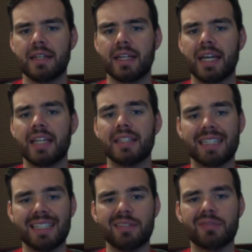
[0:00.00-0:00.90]
and
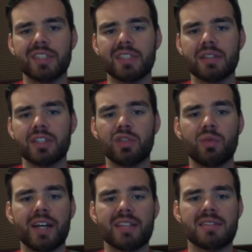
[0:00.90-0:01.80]
even
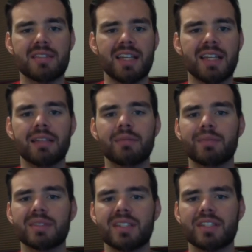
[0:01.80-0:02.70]
U.S. Senate
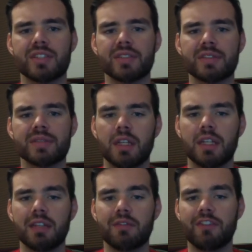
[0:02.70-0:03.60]
positions.
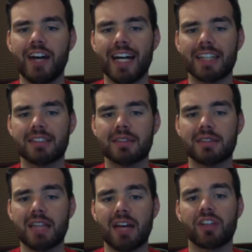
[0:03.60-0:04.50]
In fact,
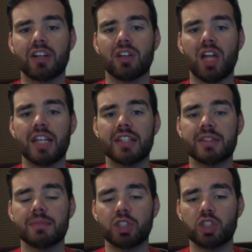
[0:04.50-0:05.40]
South
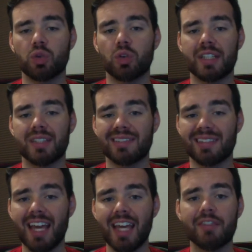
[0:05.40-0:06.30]
Carolina's majority
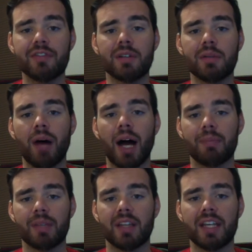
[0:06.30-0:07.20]
slave
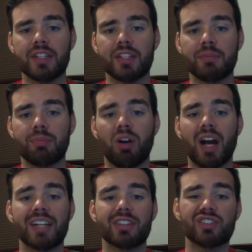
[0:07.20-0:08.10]
population
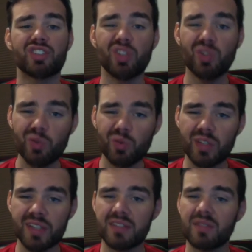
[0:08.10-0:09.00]
prior to
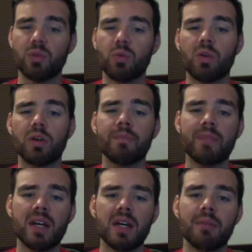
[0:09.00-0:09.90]
the Civil War
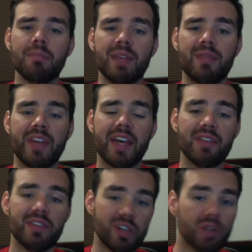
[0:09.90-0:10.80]
meant
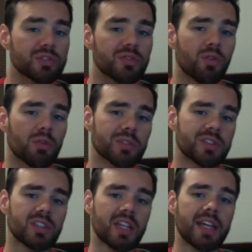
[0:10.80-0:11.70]
that those former
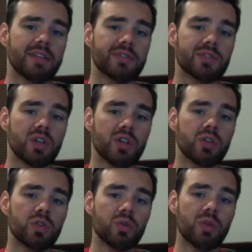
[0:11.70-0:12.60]
slaves
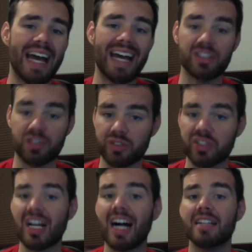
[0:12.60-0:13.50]
who
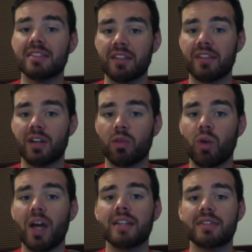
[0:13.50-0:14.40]
exercised their
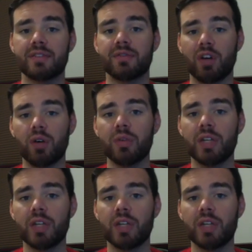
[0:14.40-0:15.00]
right to vote